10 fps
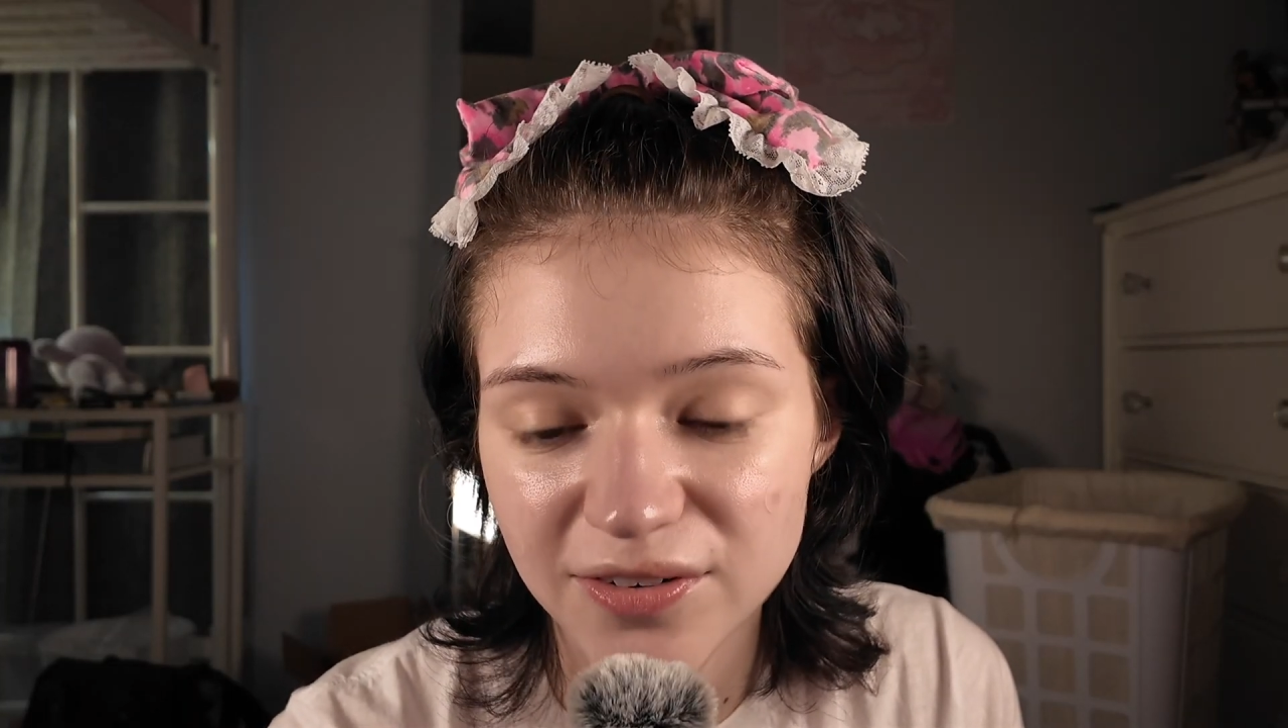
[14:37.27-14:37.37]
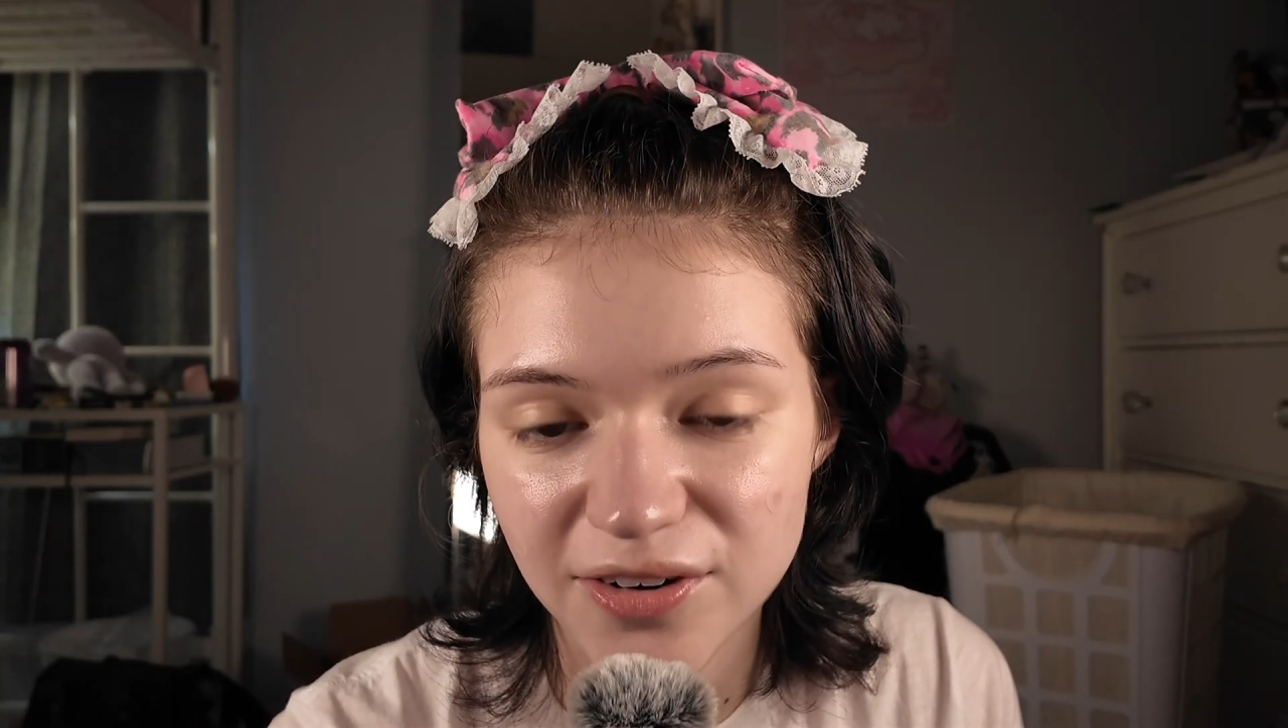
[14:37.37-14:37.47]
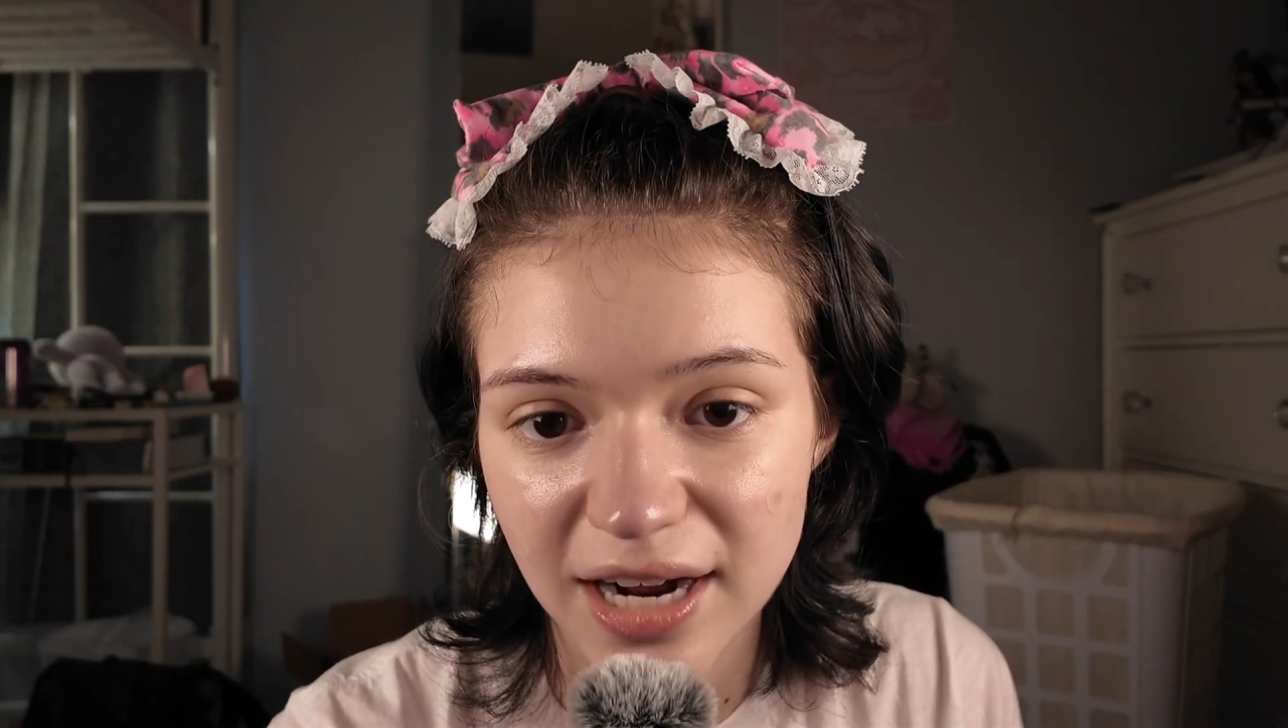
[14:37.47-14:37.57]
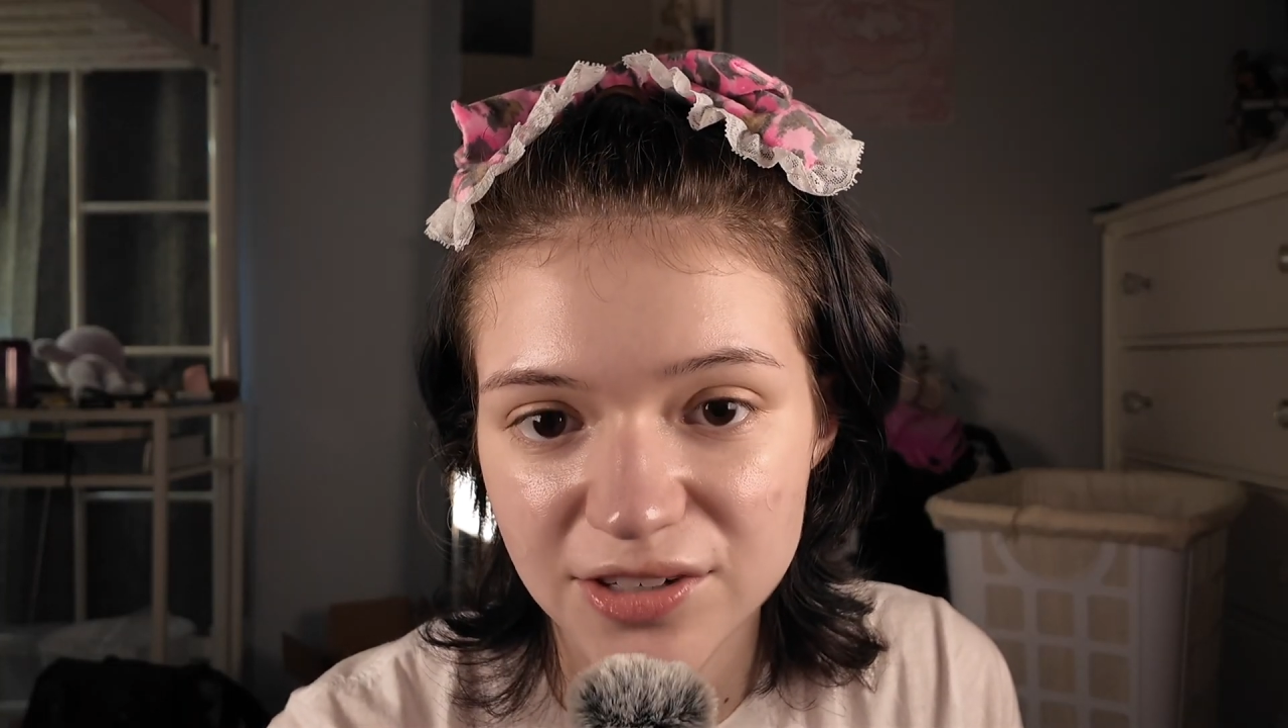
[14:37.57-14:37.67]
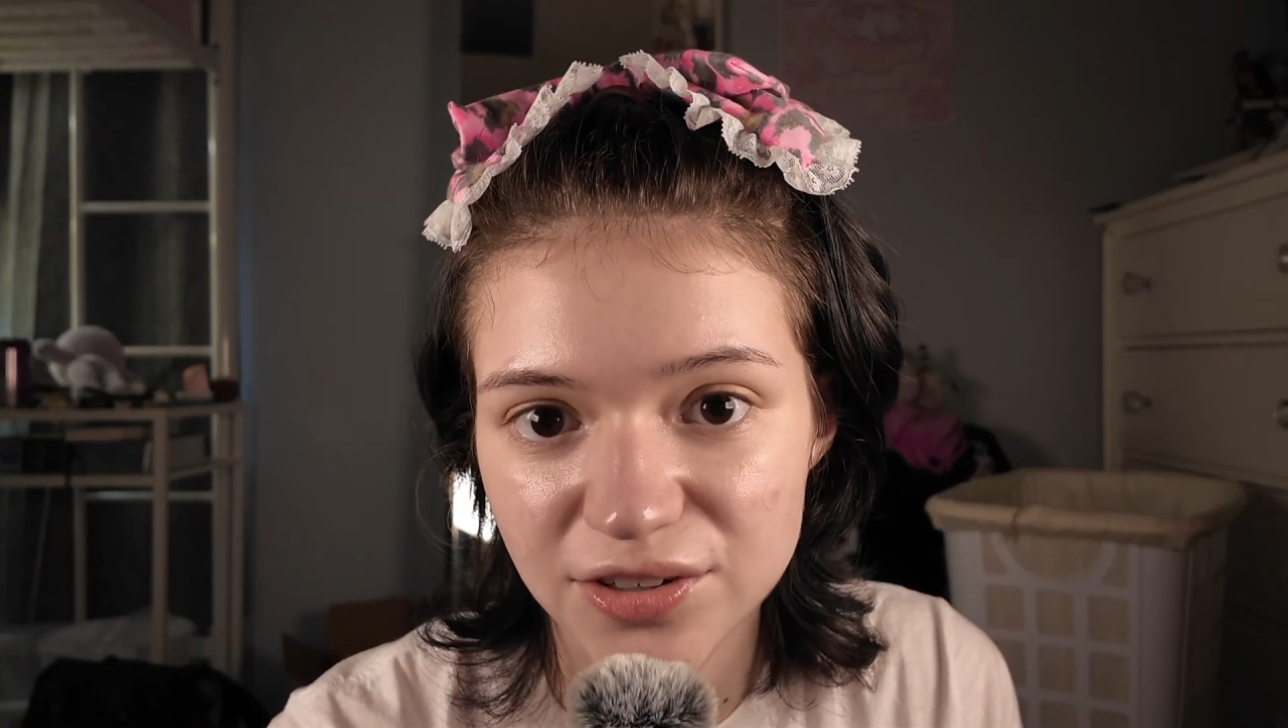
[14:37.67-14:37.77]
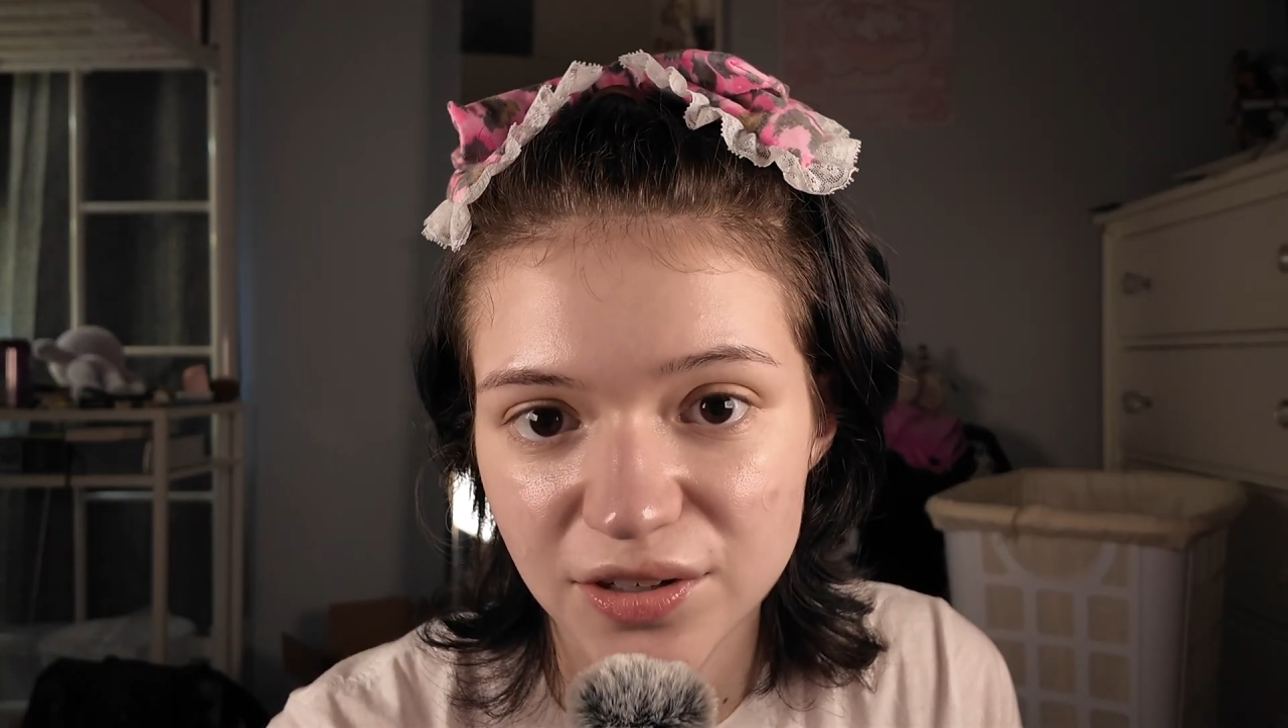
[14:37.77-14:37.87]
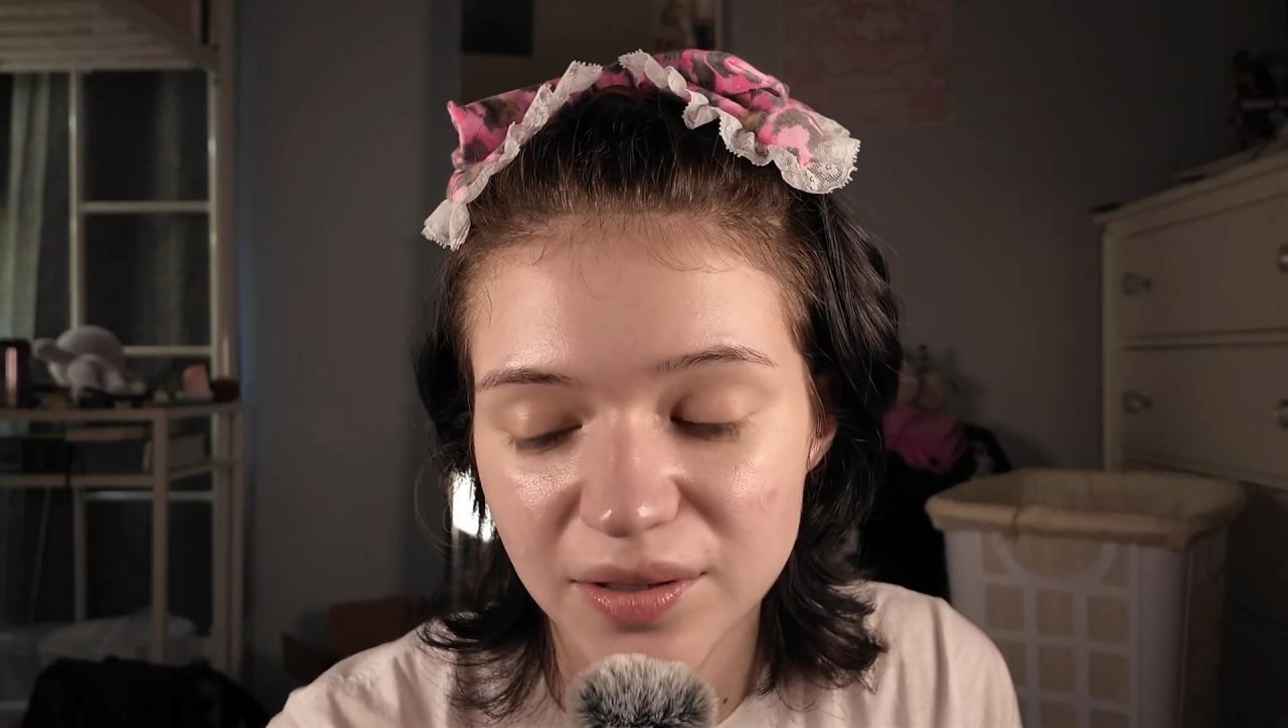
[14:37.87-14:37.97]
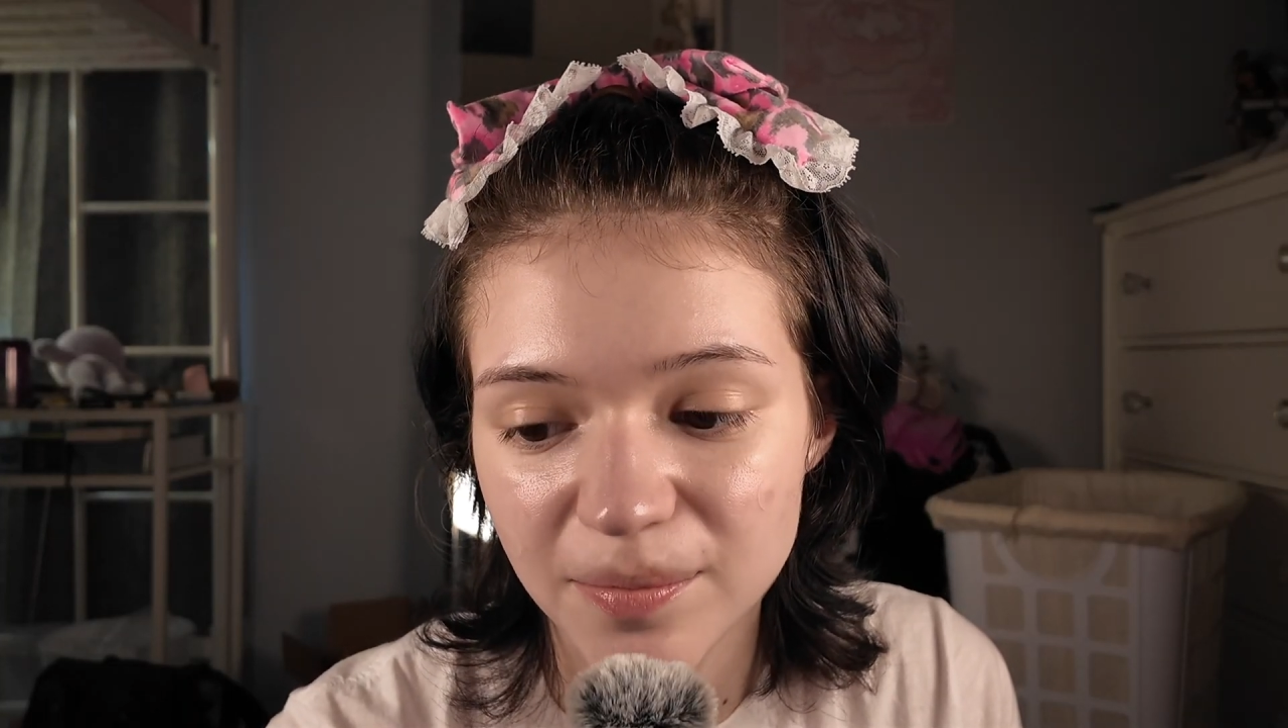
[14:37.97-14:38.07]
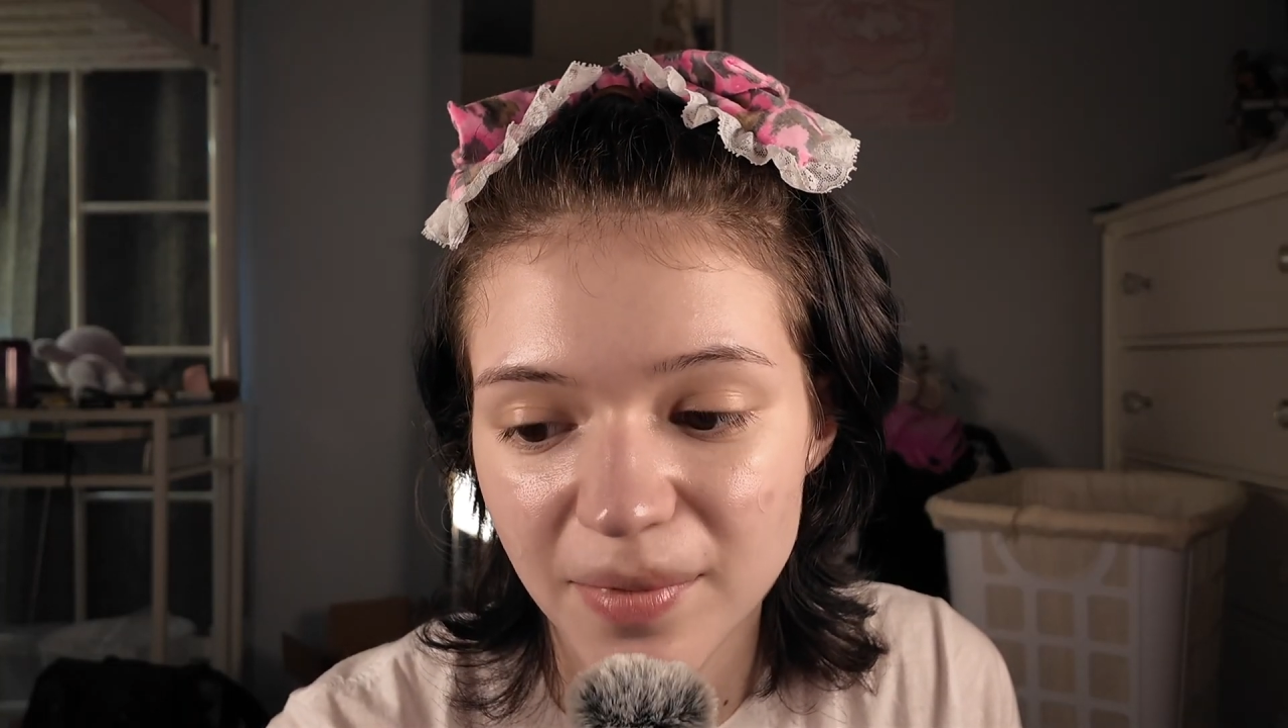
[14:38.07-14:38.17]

fragile